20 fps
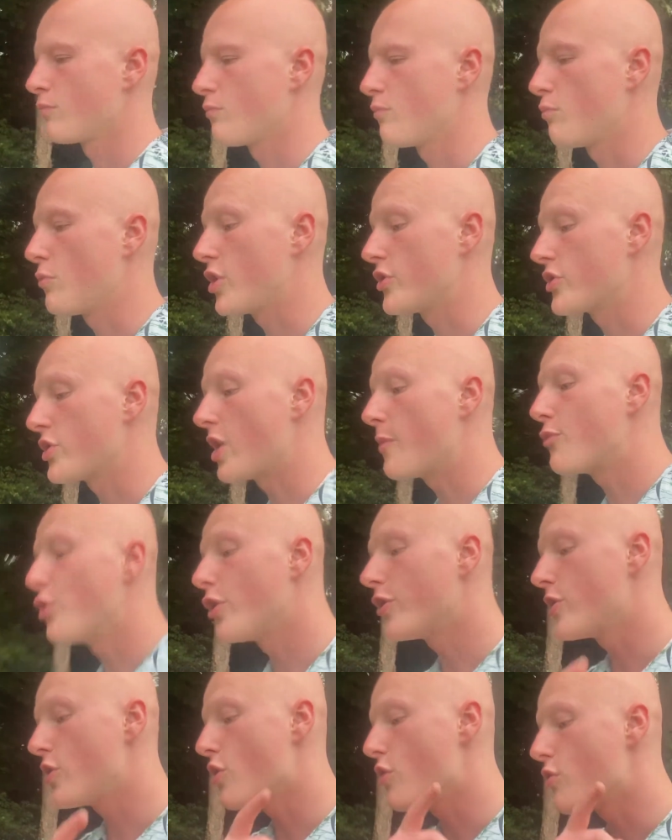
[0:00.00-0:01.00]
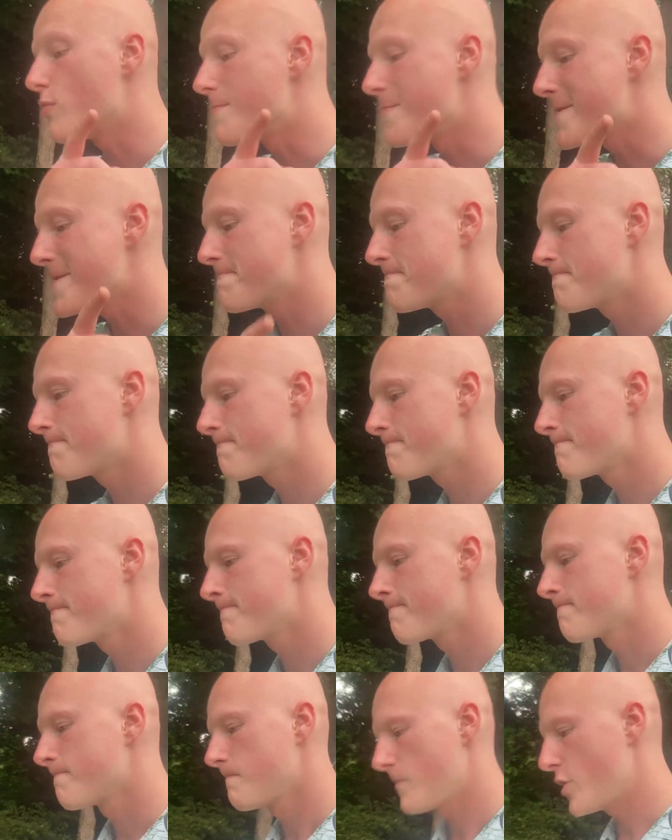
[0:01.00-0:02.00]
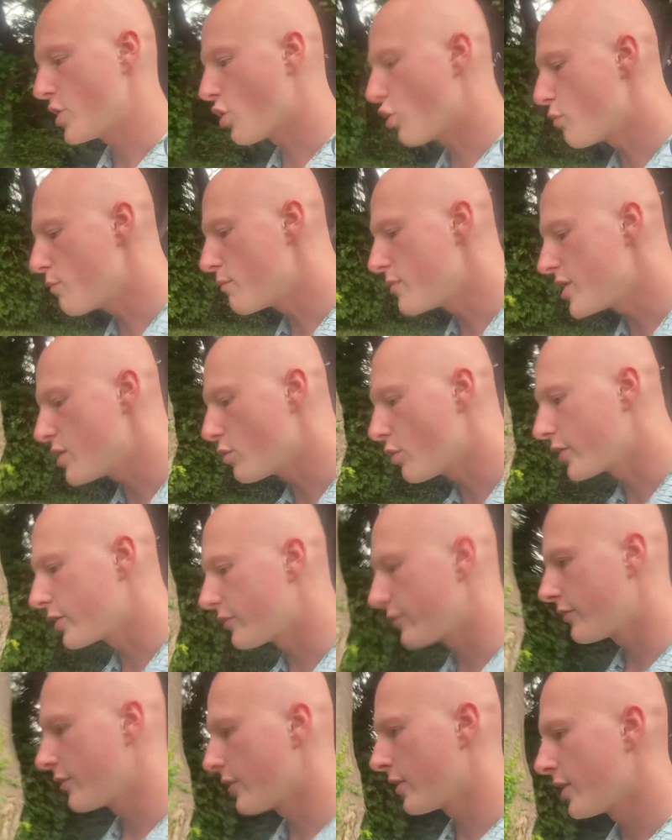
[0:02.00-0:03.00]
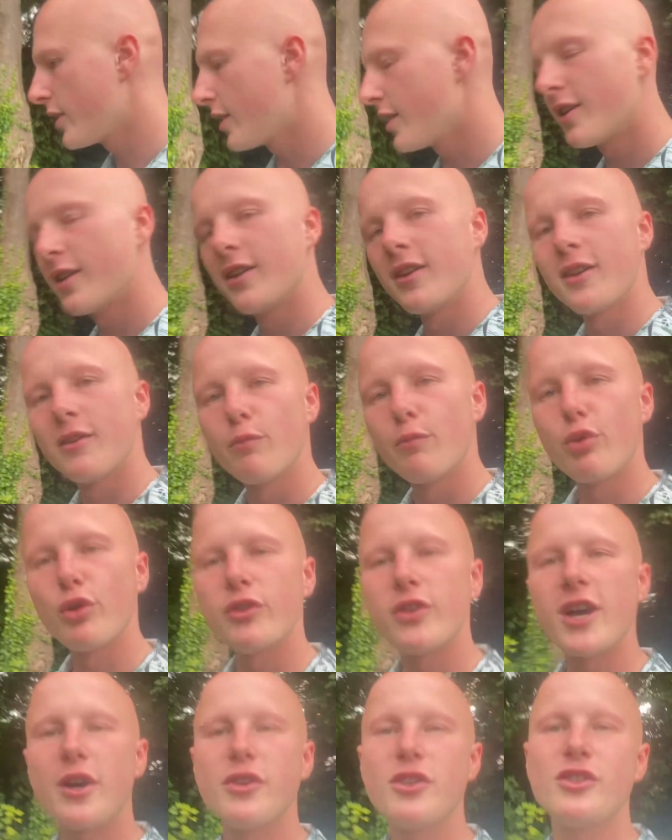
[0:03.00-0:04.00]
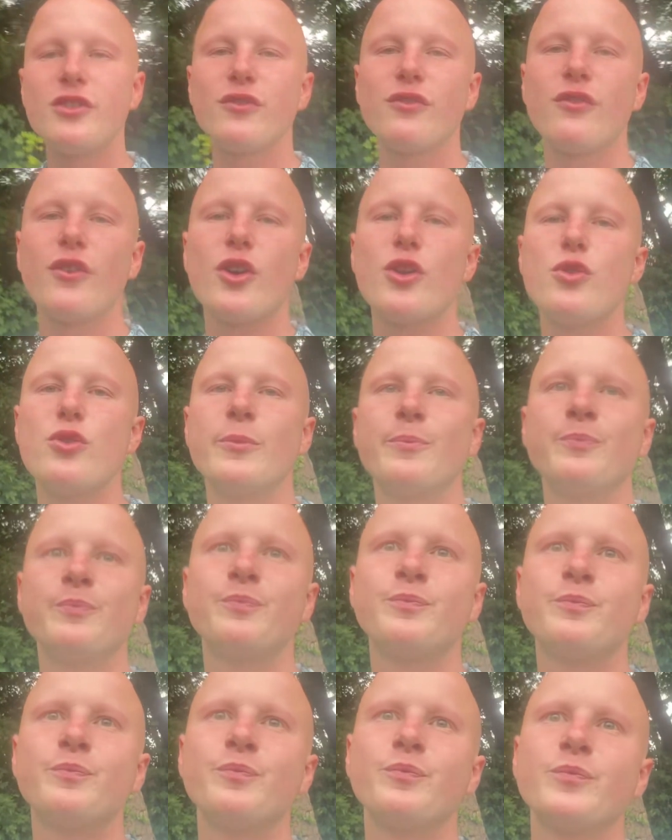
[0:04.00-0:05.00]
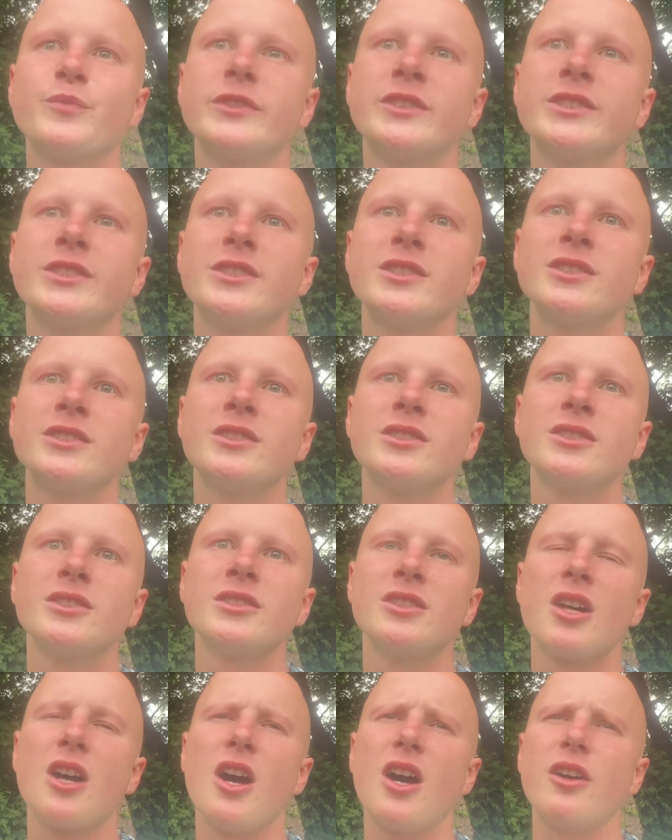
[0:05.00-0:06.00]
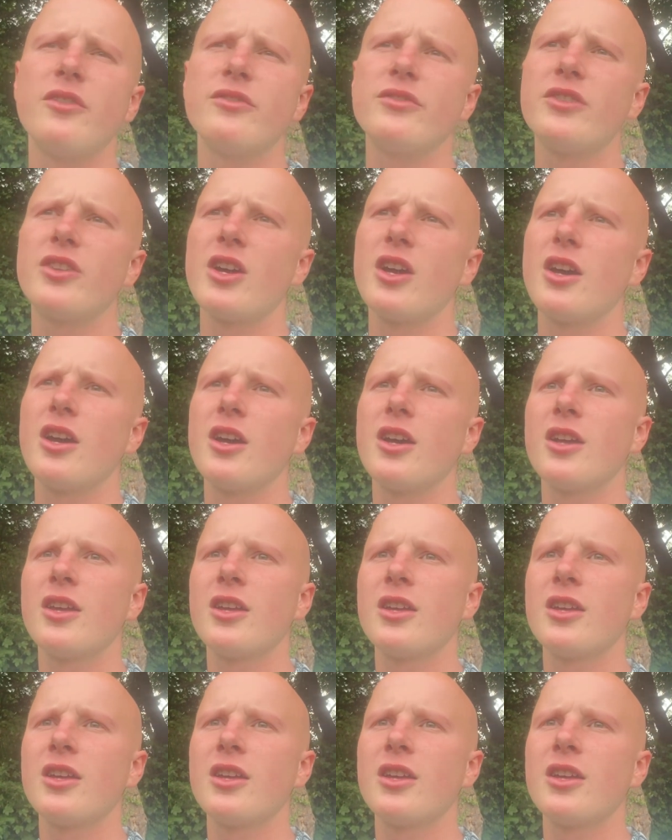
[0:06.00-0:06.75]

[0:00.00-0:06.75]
because I'm not the old me. The old me would have put down his phone after